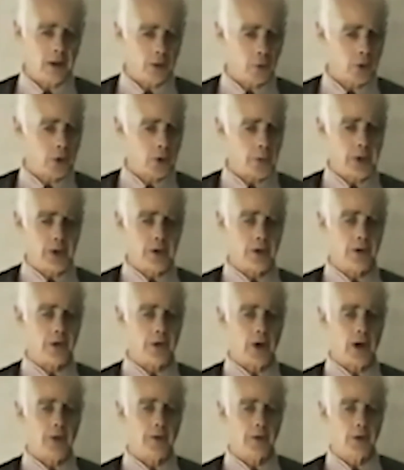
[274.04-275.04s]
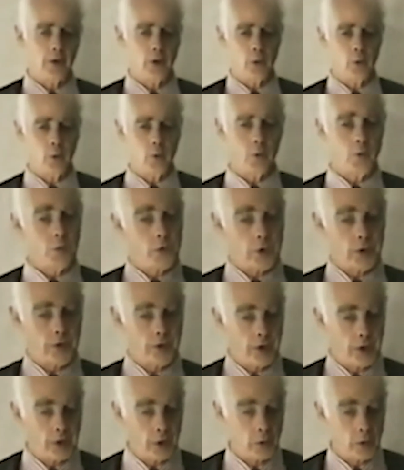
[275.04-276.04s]
this would have been just after the
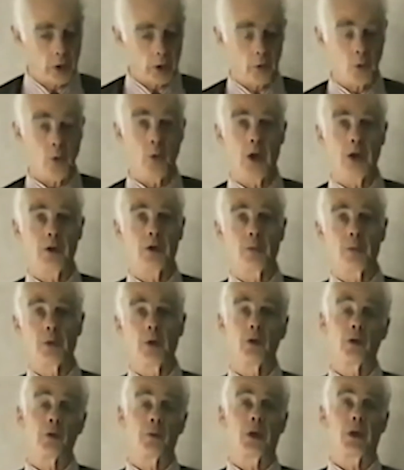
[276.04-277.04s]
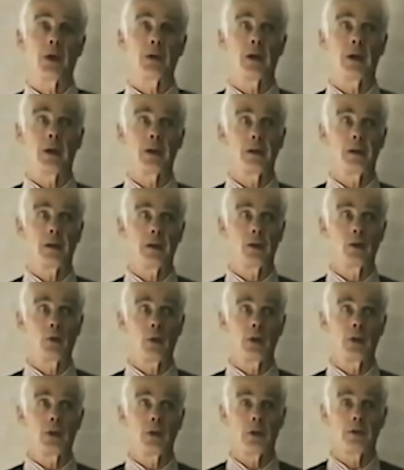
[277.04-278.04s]
First World War, I suppose about
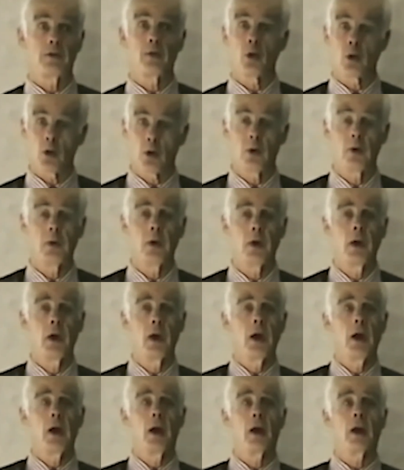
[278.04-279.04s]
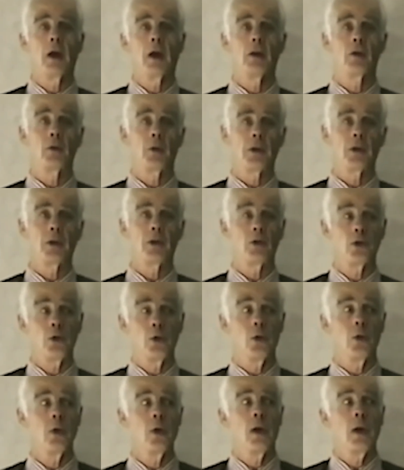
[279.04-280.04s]

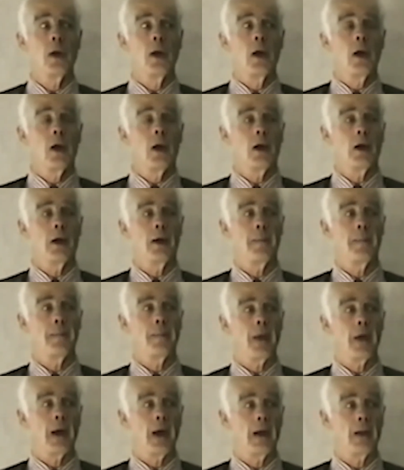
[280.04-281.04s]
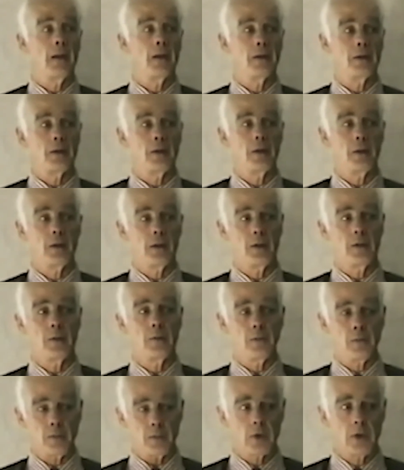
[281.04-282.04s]
22, and
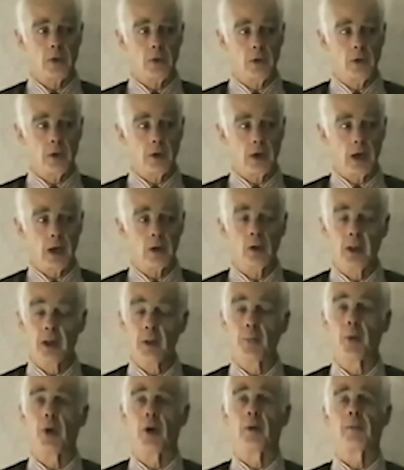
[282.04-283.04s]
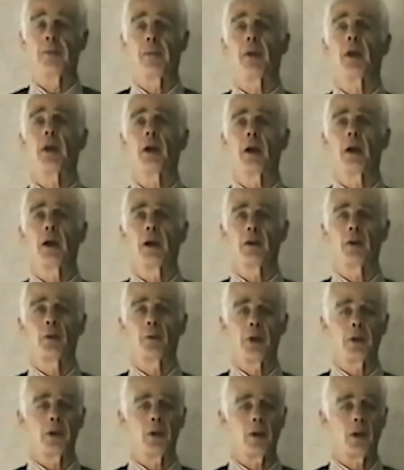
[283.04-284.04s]
Count Lippe had
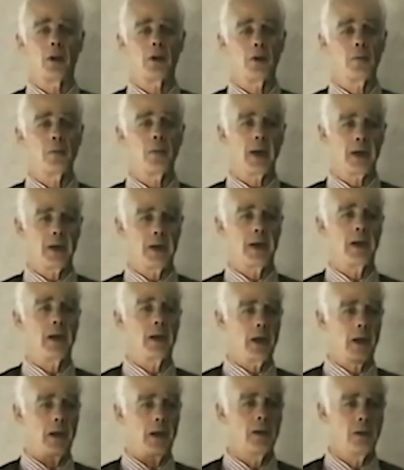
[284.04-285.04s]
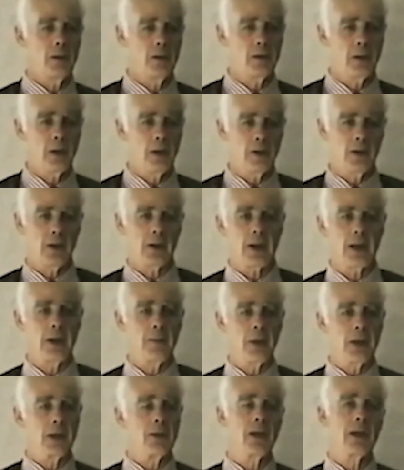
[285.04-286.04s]
spent a lot of money on the
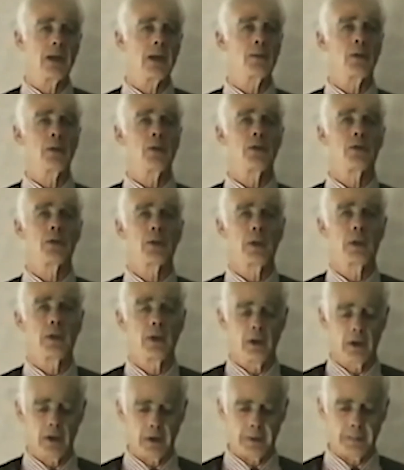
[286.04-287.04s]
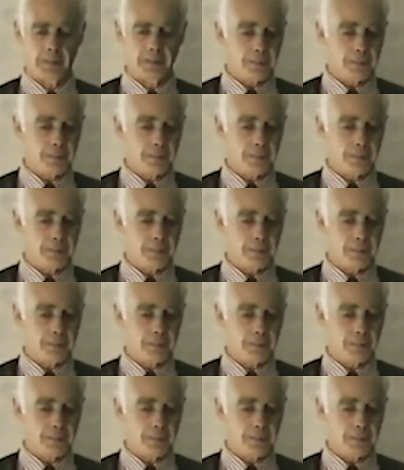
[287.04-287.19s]
gaming tables in